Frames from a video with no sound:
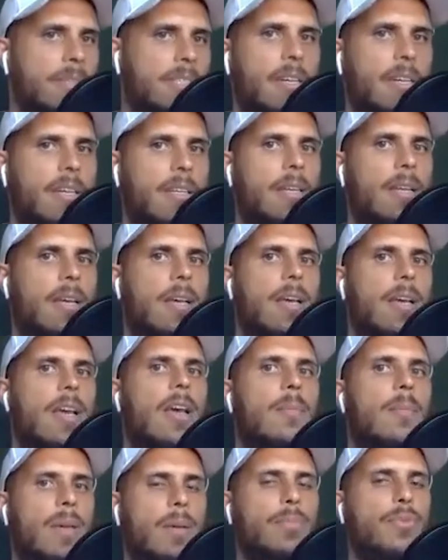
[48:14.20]
And
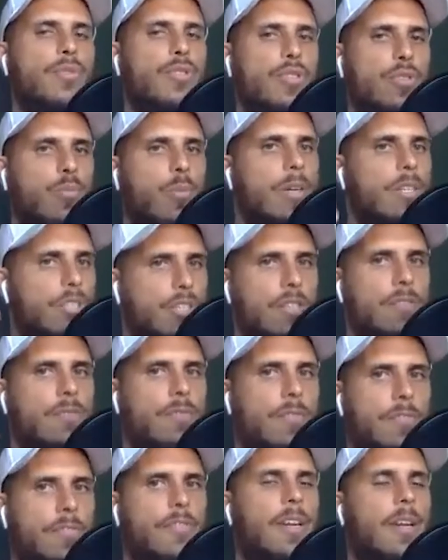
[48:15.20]
people just want shit
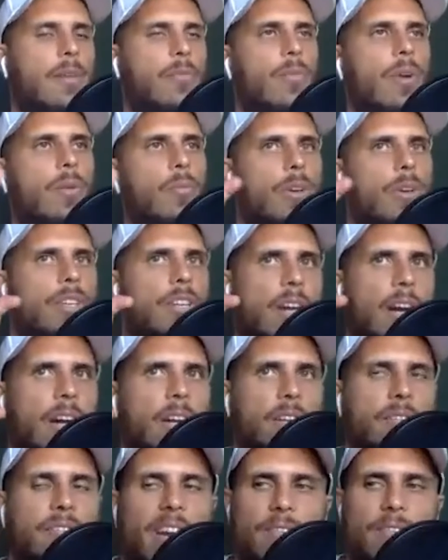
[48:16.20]
for free. And when you
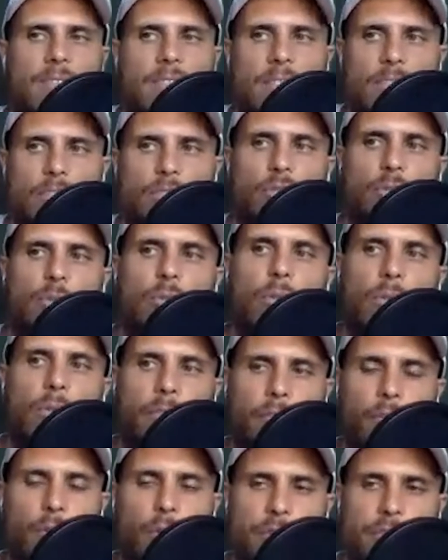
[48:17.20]
kind of have this dual
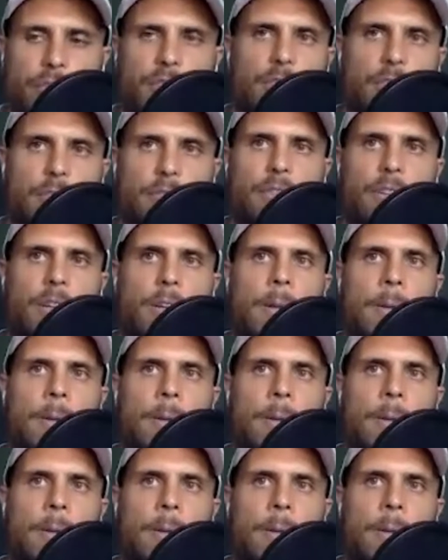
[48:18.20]
force of,